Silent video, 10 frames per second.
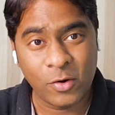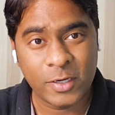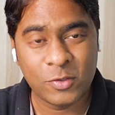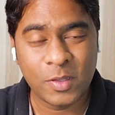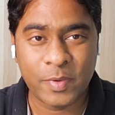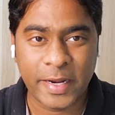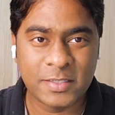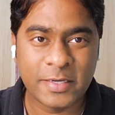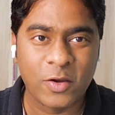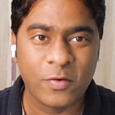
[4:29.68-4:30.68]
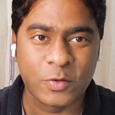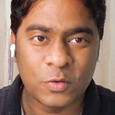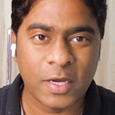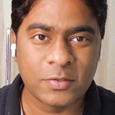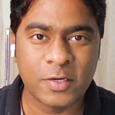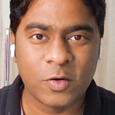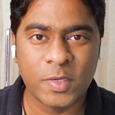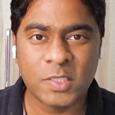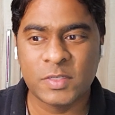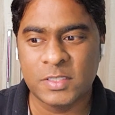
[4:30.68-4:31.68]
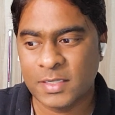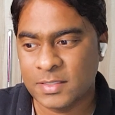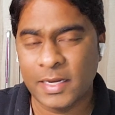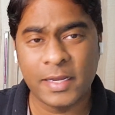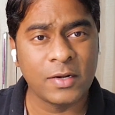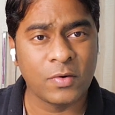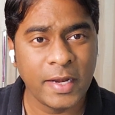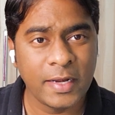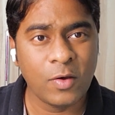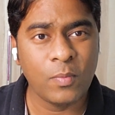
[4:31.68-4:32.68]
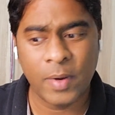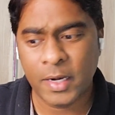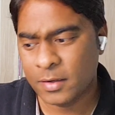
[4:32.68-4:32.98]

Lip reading: according to the price tag of 2,000 rupees, which they are selling it right now.